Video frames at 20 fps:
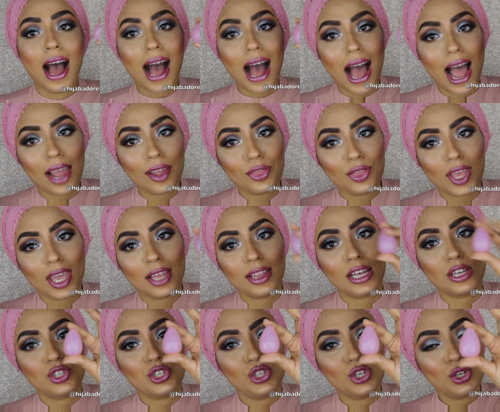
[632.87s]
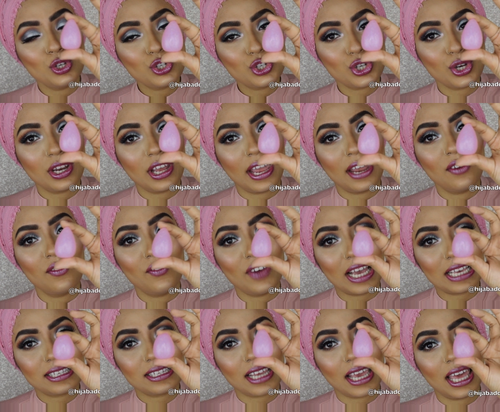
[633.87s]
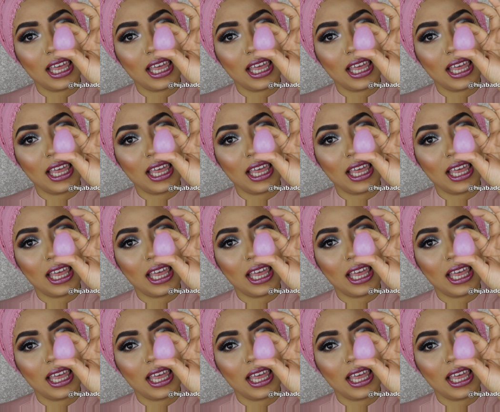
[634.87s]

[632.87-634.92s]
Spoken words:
I think that you should invest